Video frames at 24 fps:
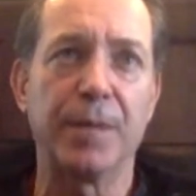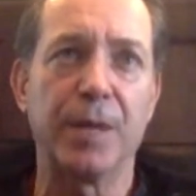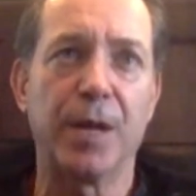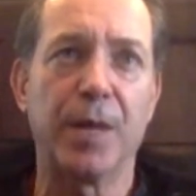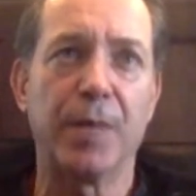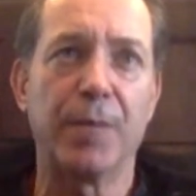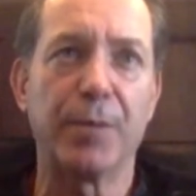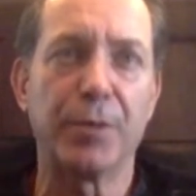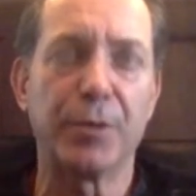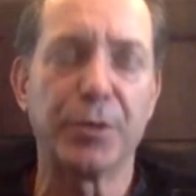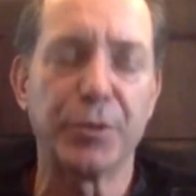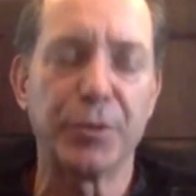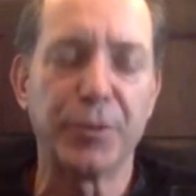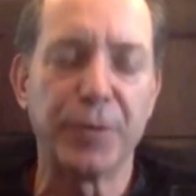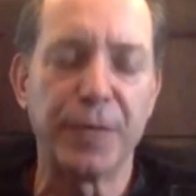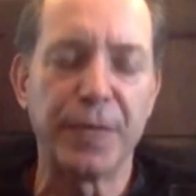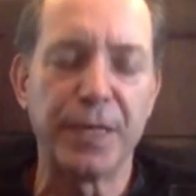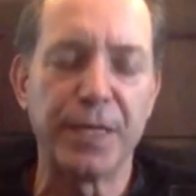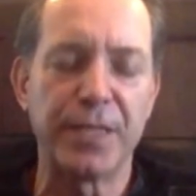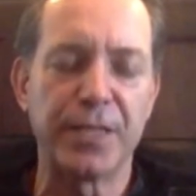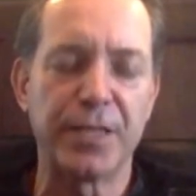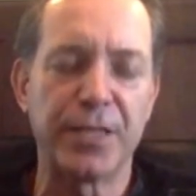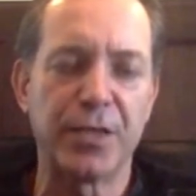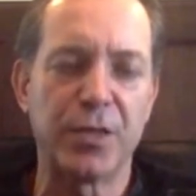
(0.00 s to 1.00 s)

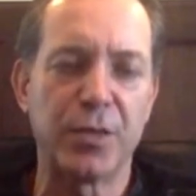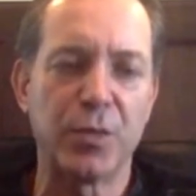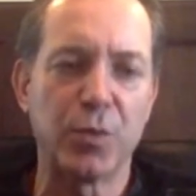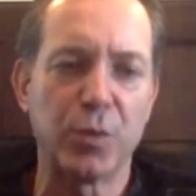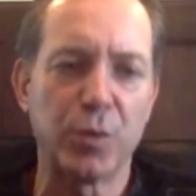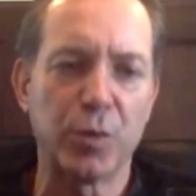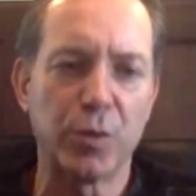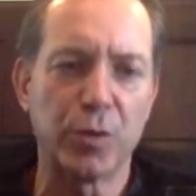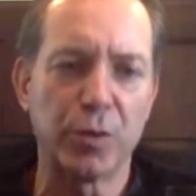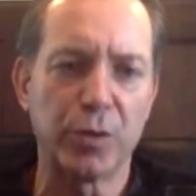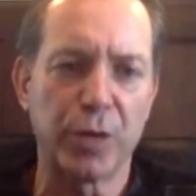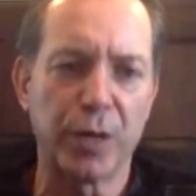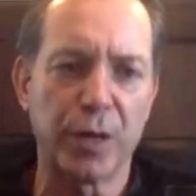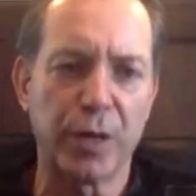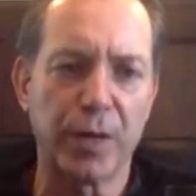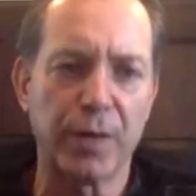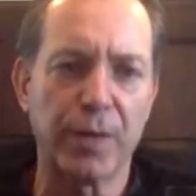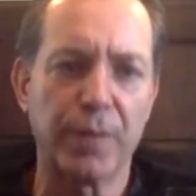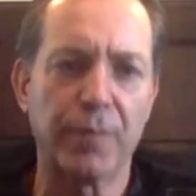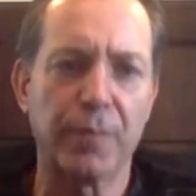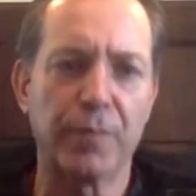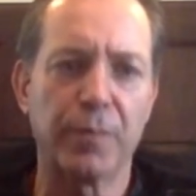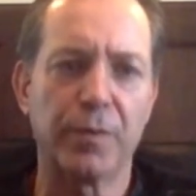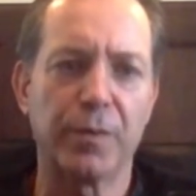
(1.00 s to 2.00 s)
opportunities in the world
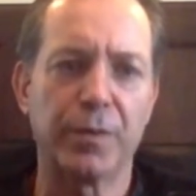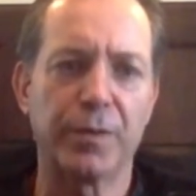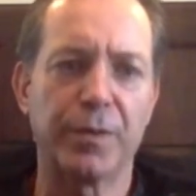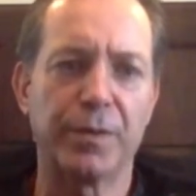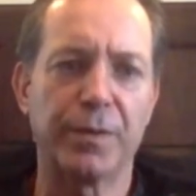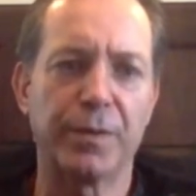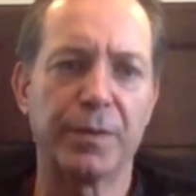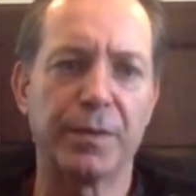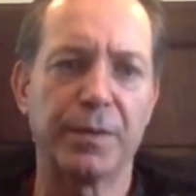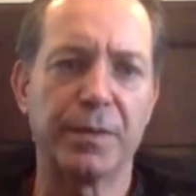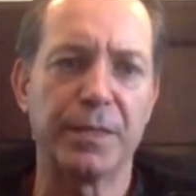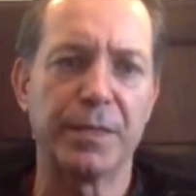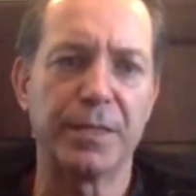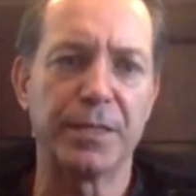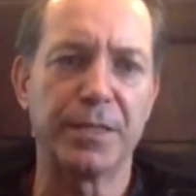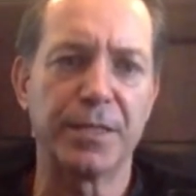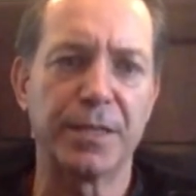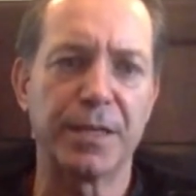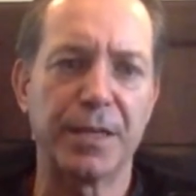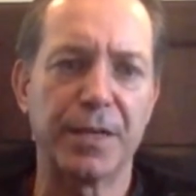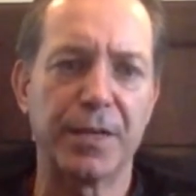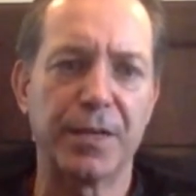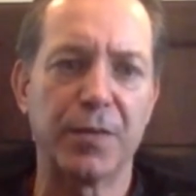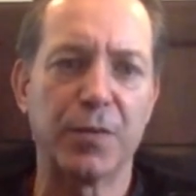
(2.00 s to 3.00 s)
are with
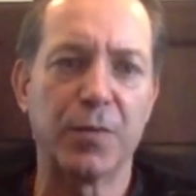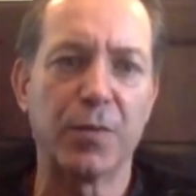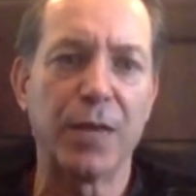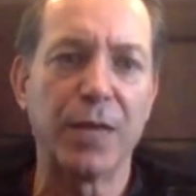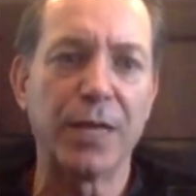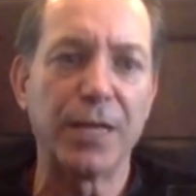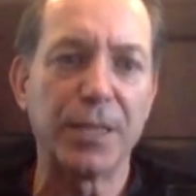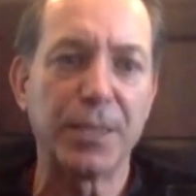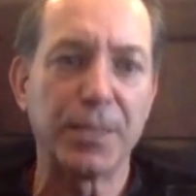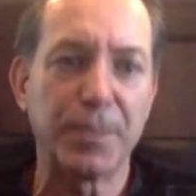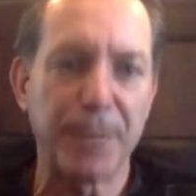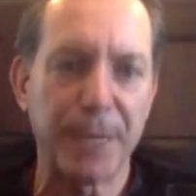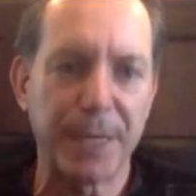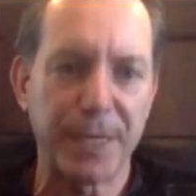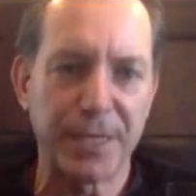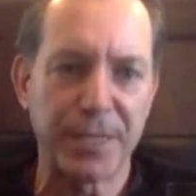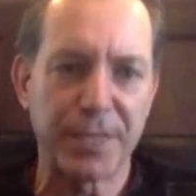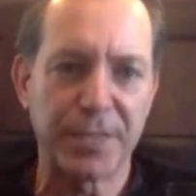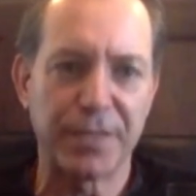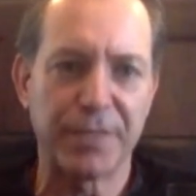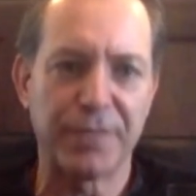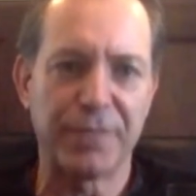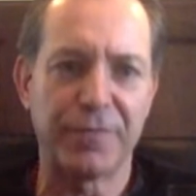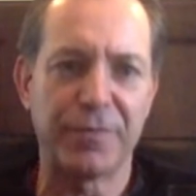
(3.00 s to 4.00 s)
the white
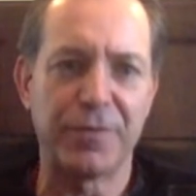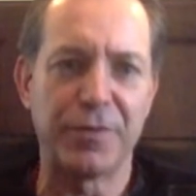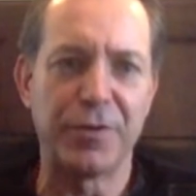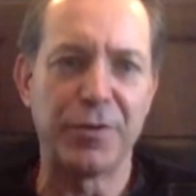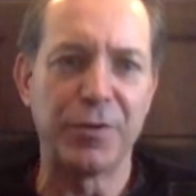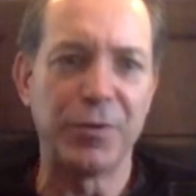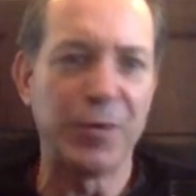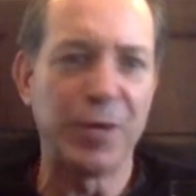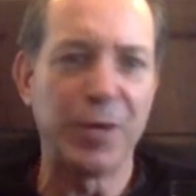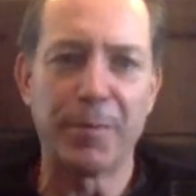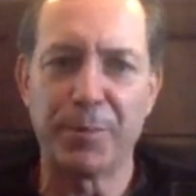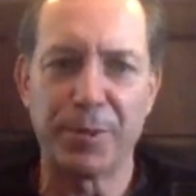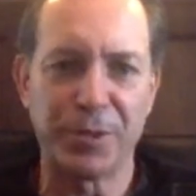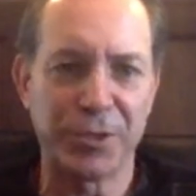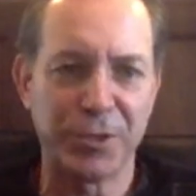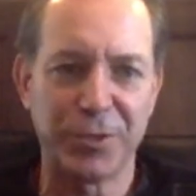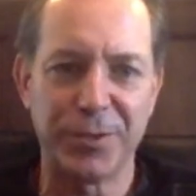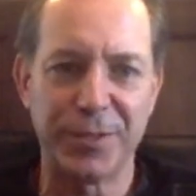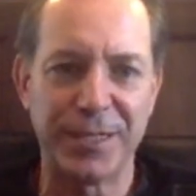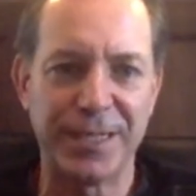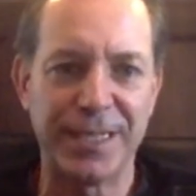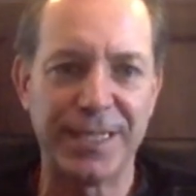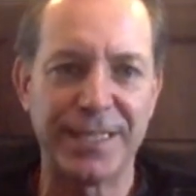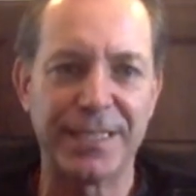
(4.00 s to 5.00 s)
space of the new
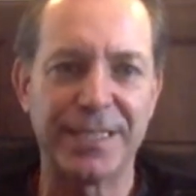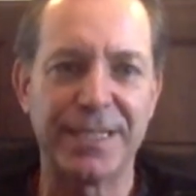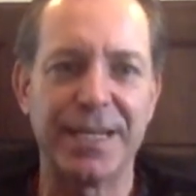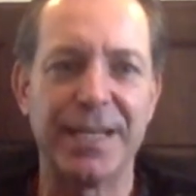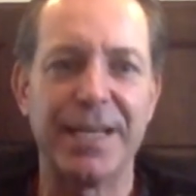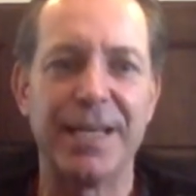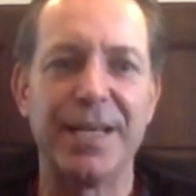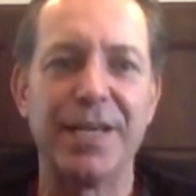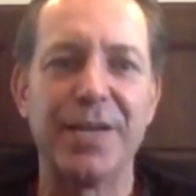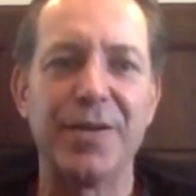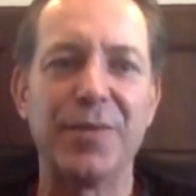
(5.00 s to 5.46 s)
opportunities.